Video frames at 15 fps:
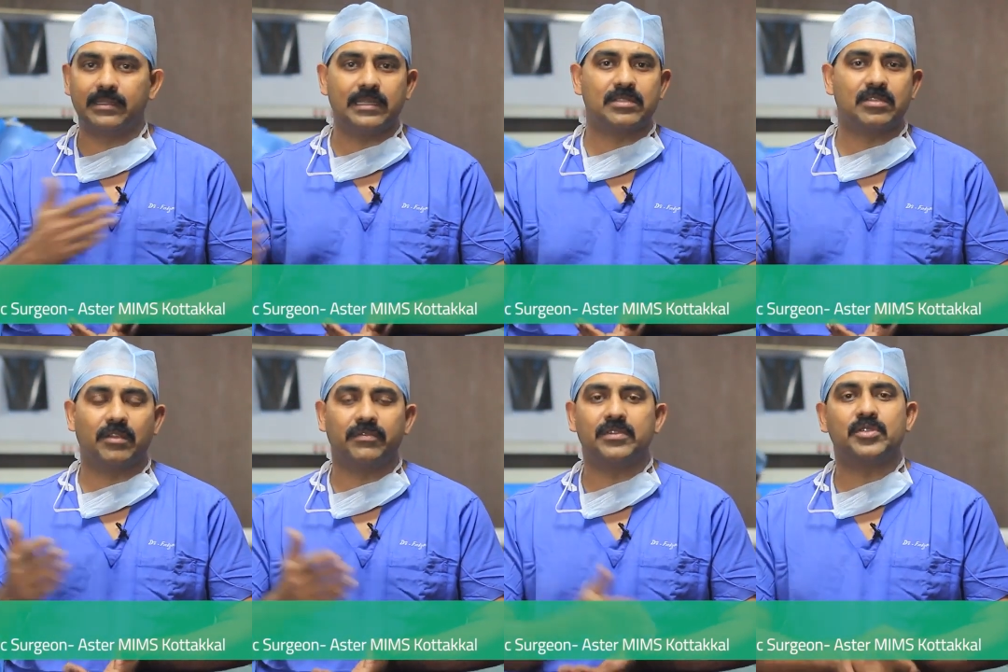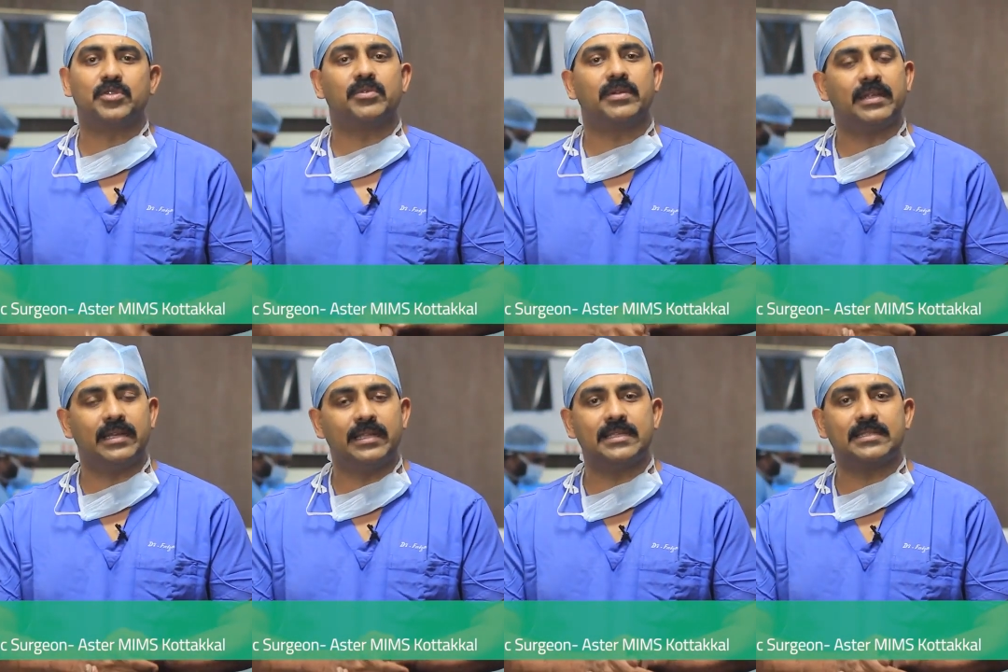the soft tissue
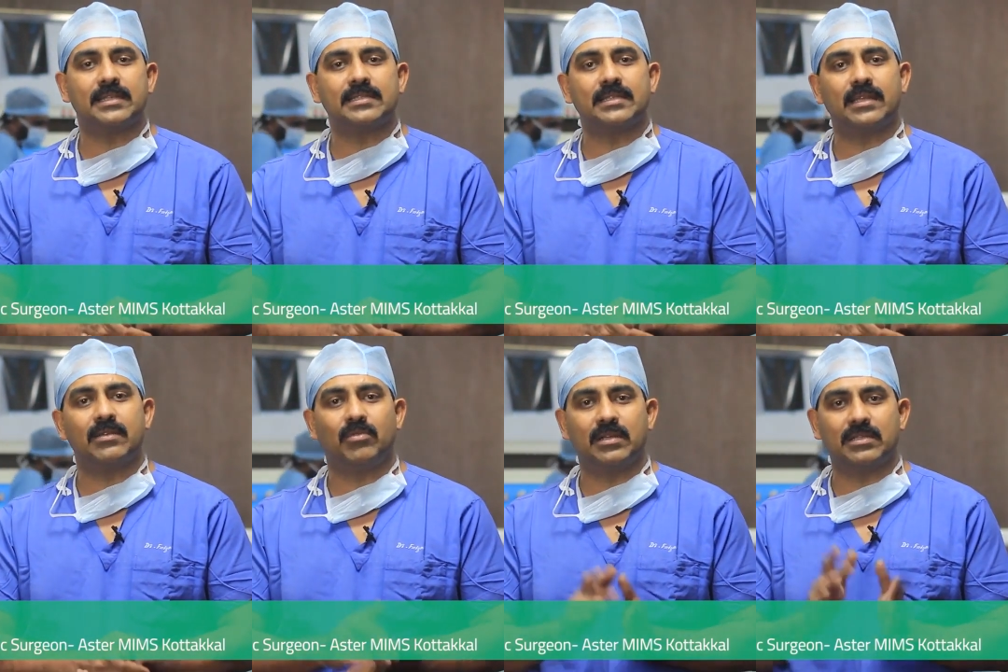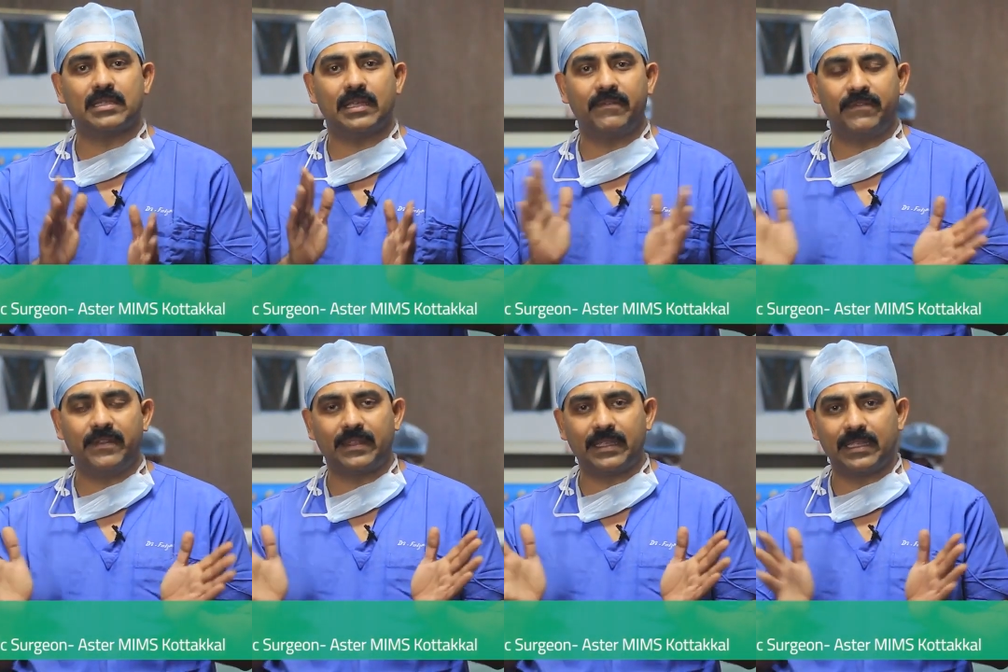releases. And once
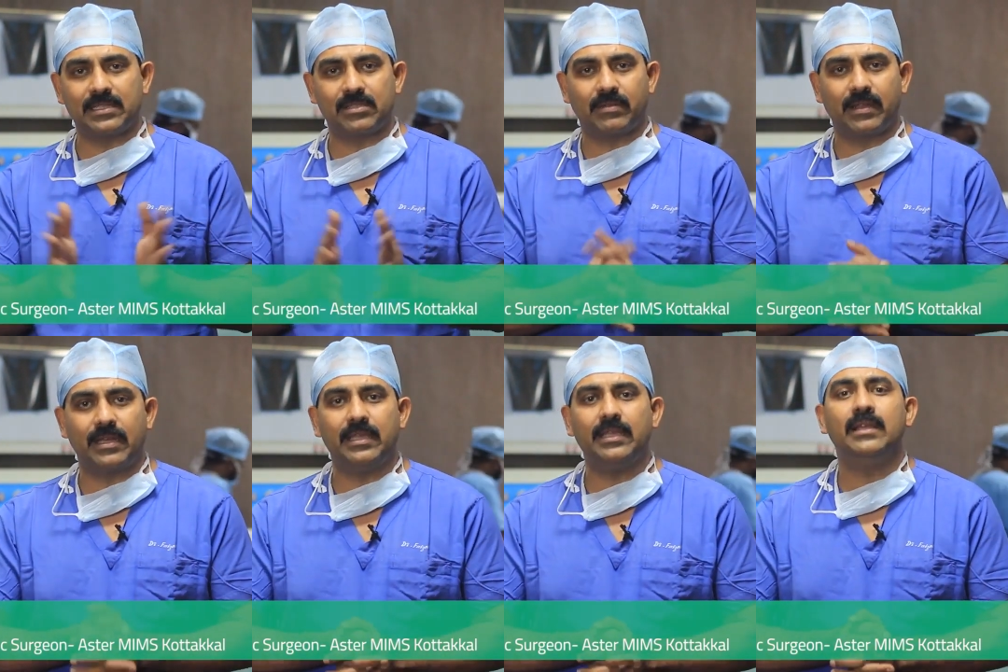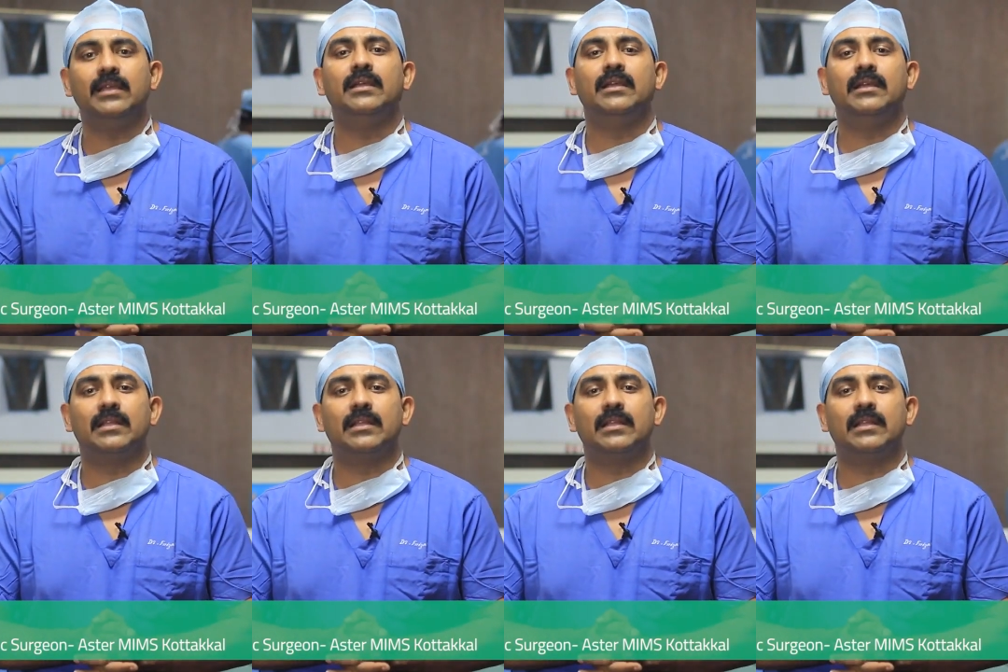everything is ready,